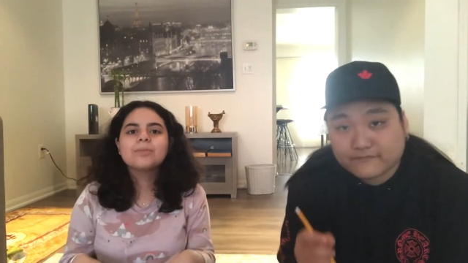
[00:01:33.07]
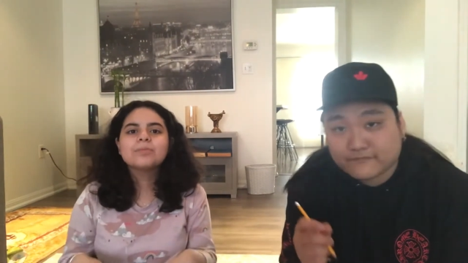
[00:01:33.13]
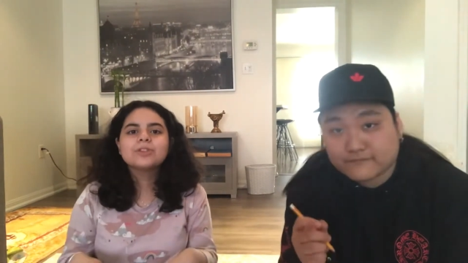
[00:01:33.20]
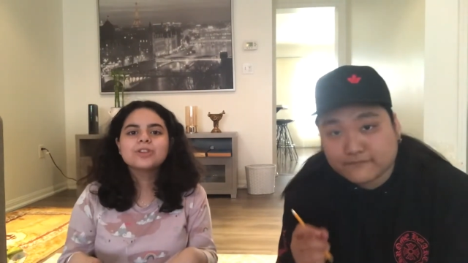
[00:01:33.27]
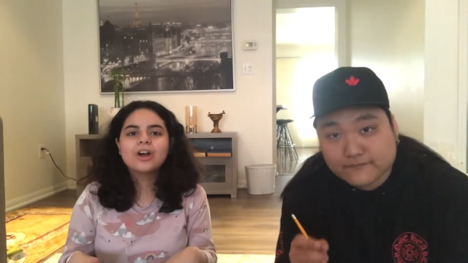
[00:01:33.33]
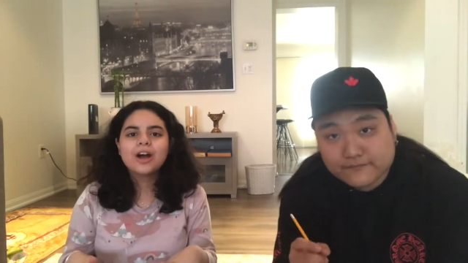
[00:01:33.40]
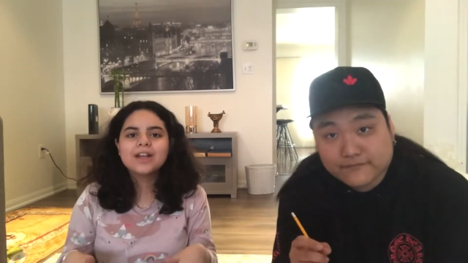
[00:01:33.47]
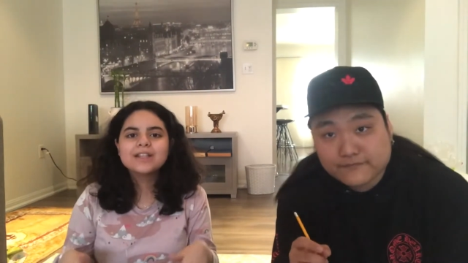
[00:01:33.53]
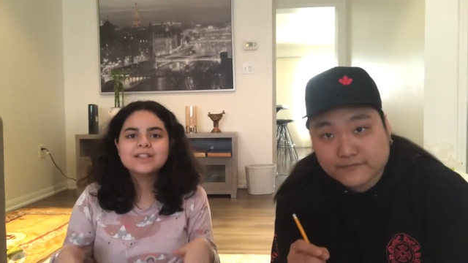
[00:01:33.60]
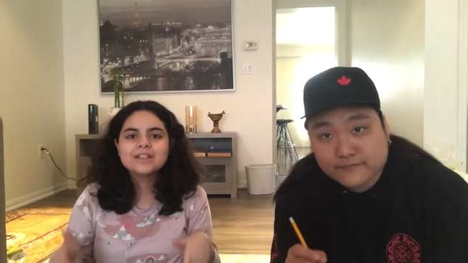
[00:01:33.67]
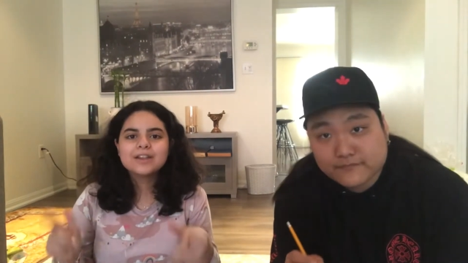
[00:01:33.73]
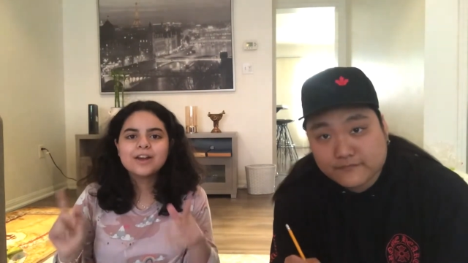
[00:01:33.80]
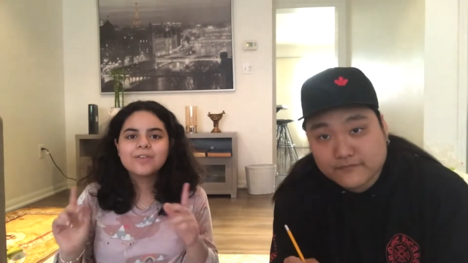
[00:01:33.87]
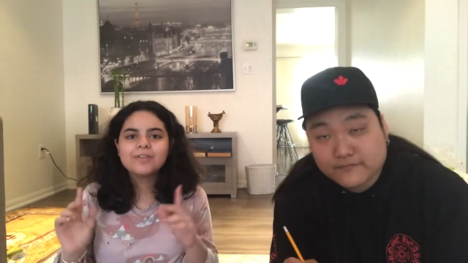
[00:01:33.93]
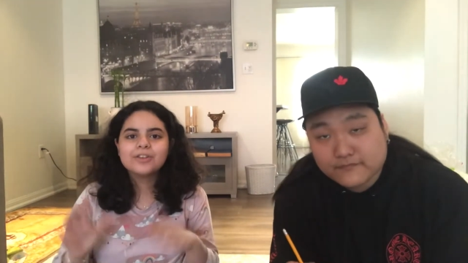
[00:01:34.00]
Speaker 1: shots
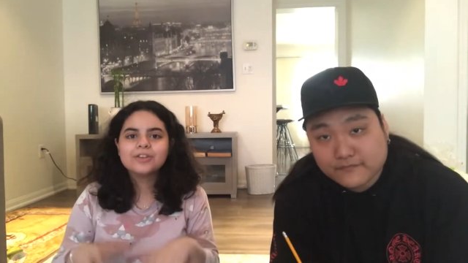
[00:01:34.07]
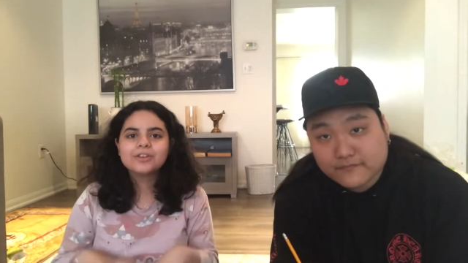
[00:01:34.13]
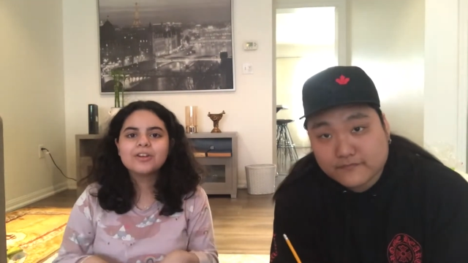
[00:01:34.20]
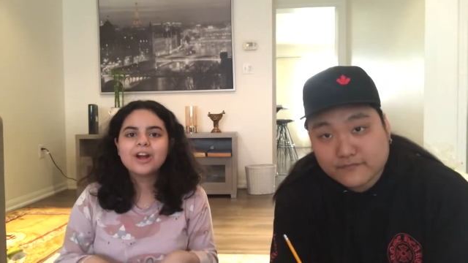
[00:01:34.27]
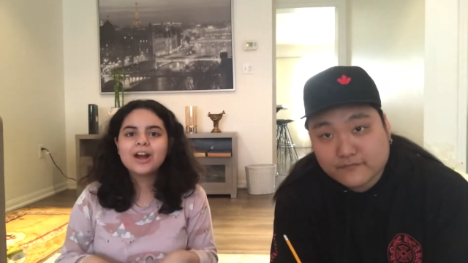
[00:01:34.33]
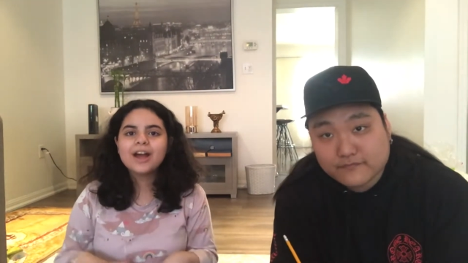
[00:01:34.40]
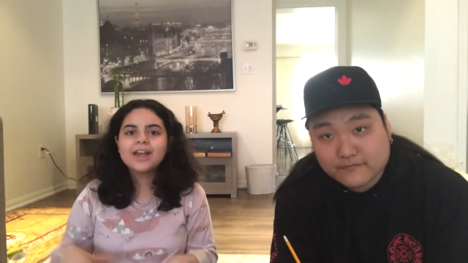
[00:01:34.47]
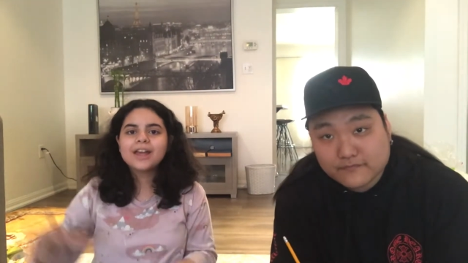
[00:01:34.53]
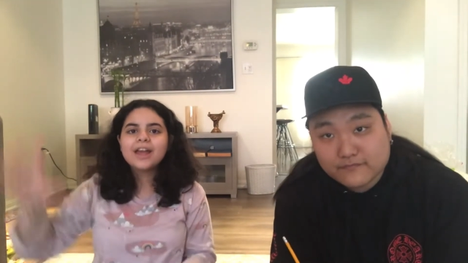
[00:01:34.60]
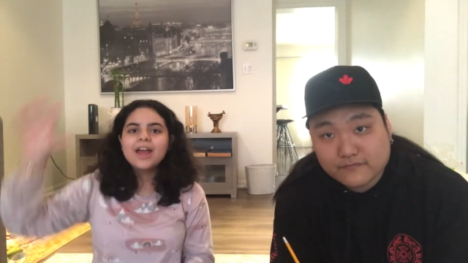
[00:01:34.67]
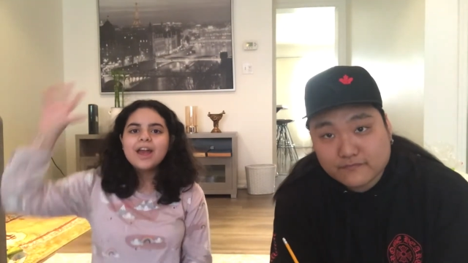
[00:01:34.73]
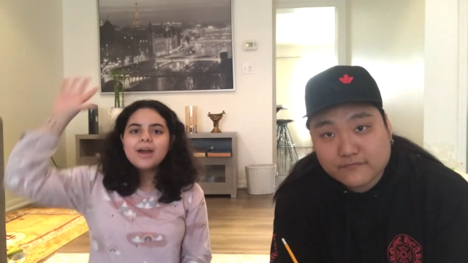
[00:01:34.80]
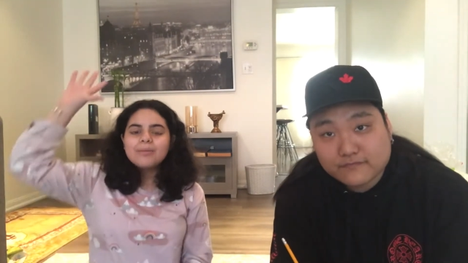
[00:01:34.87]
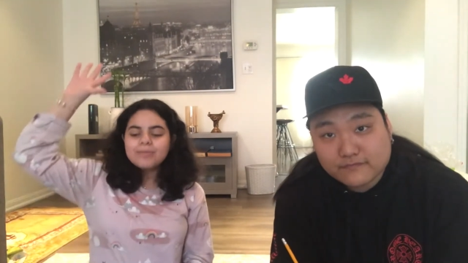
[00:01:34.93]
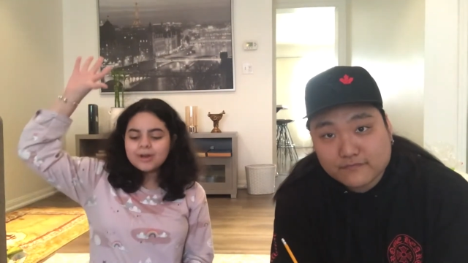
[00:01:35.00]
of the drawing,
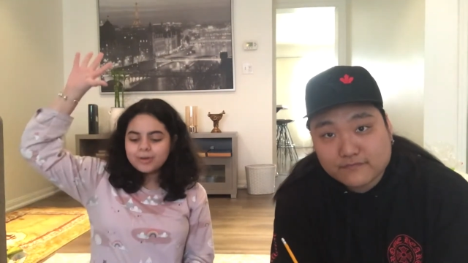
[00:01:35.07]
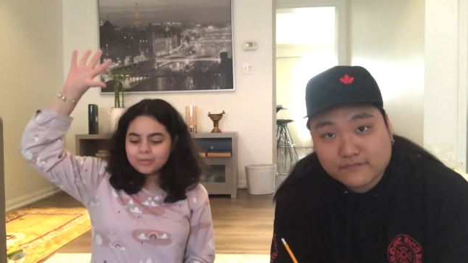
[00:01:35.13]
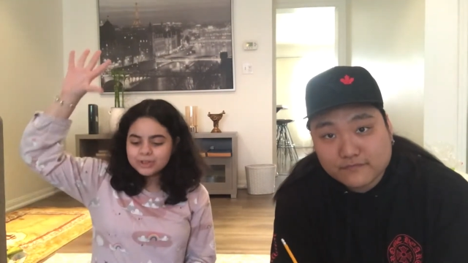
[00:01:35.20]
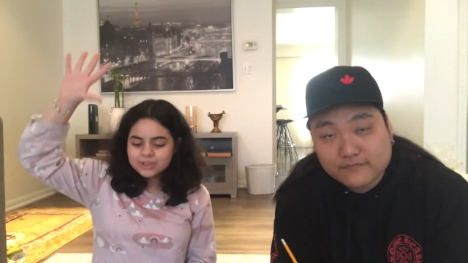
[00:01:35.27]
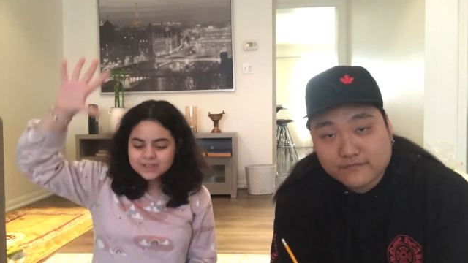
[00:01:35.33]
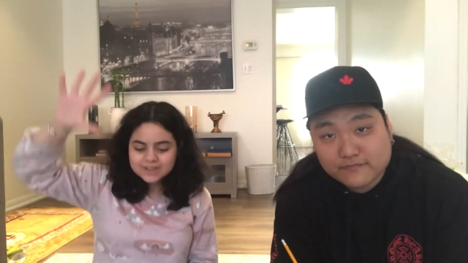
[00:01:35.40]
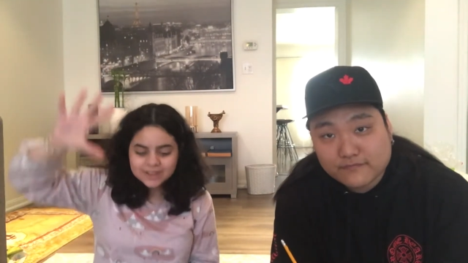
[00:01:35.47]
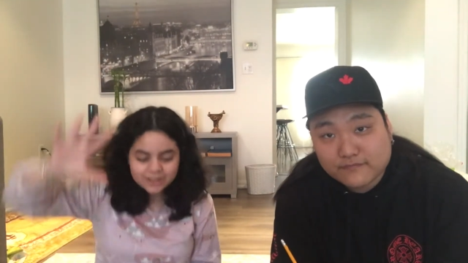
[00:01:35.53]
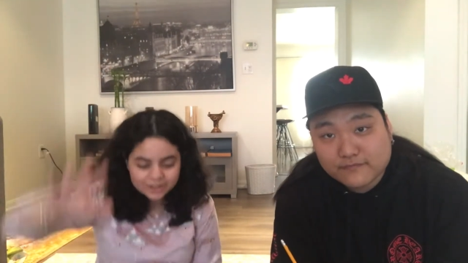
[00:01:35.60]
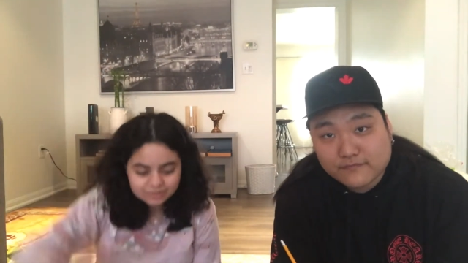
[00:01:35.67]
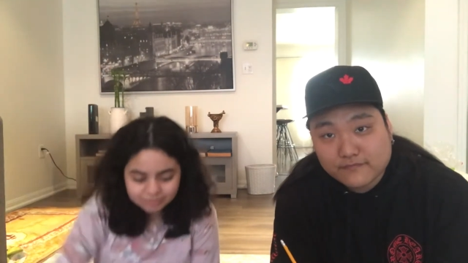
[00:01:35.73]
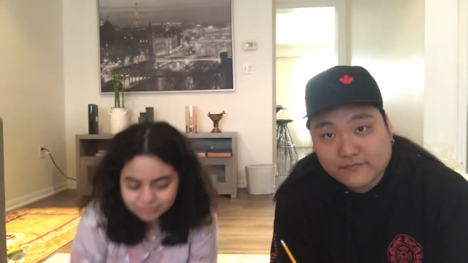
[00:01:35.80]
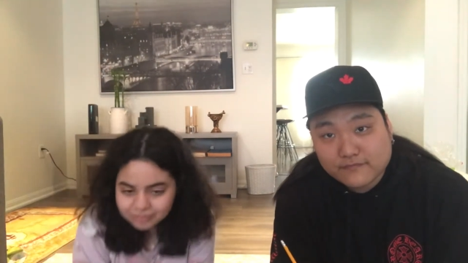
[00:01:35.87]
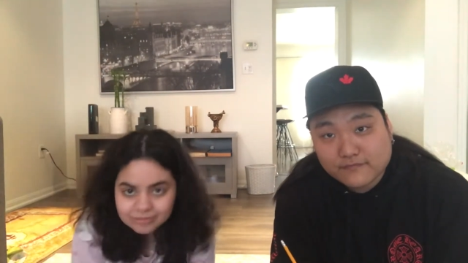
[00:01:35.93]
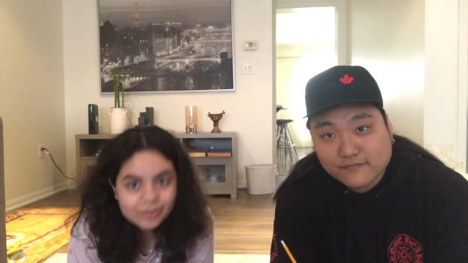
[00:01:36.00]
but we're just gonna
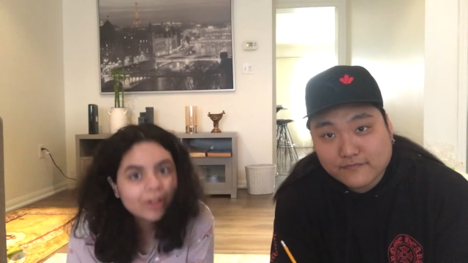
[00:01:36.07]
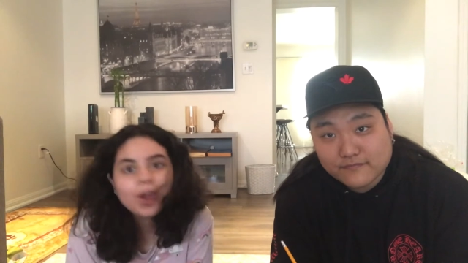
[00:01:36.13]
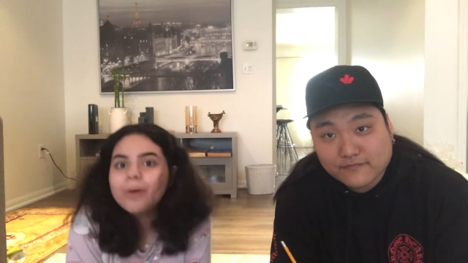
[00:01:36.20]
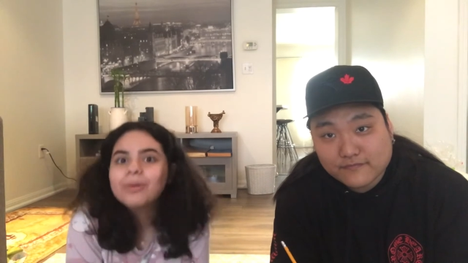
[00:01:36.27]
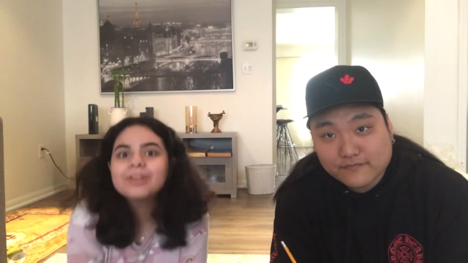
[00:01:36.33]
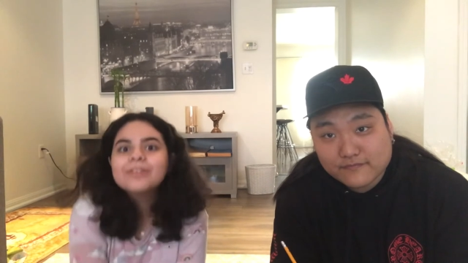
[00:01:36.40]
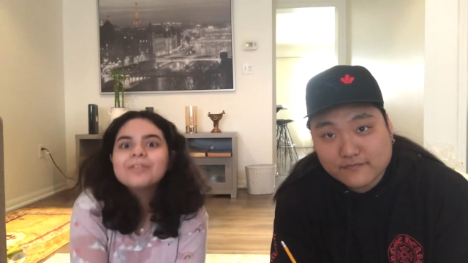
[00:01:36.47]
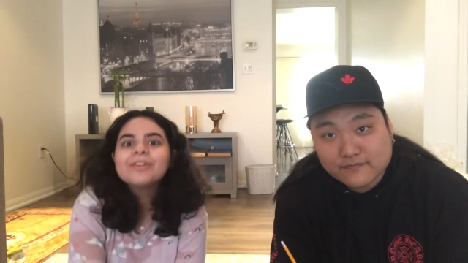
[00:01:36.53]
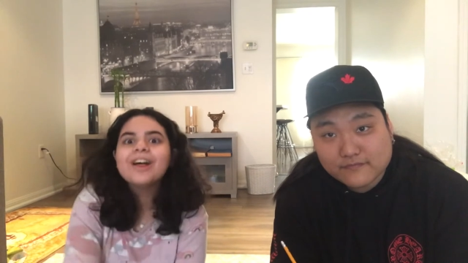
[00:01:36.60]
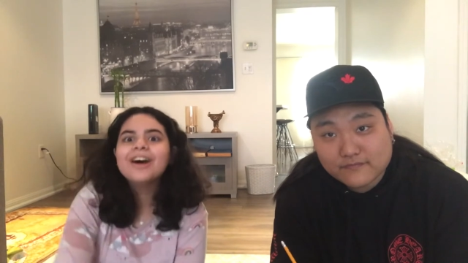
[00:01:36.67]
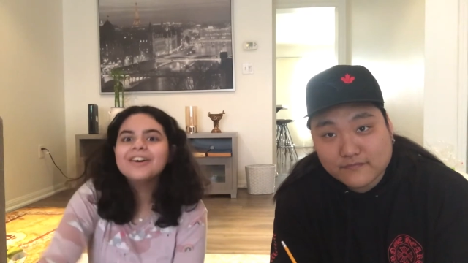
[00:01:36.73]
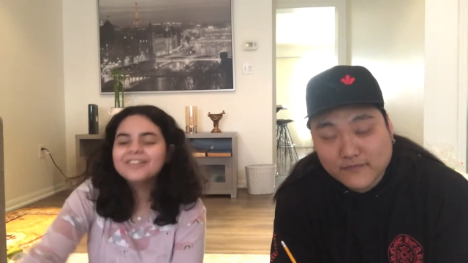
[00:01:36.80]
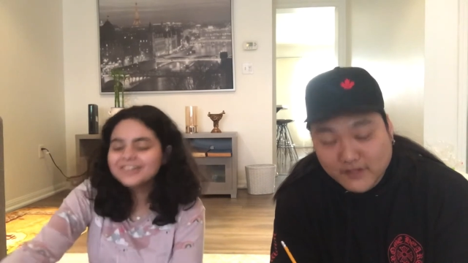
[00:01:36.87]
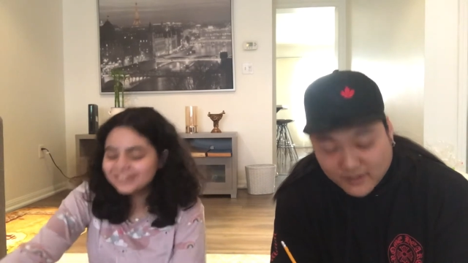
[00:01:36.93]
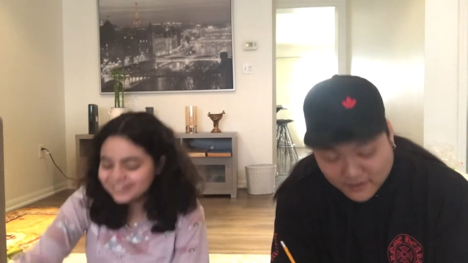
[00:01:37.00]
go with the
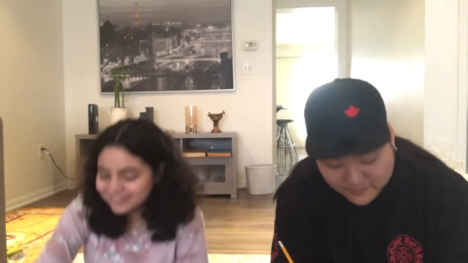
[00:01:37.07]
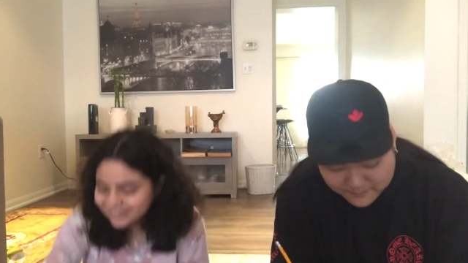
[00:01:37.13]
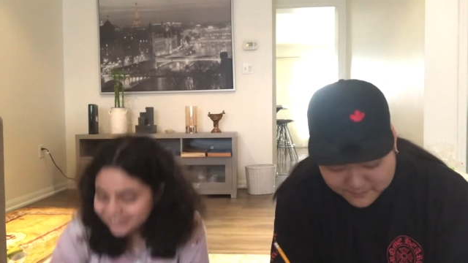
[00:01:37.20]
flow. Yeah,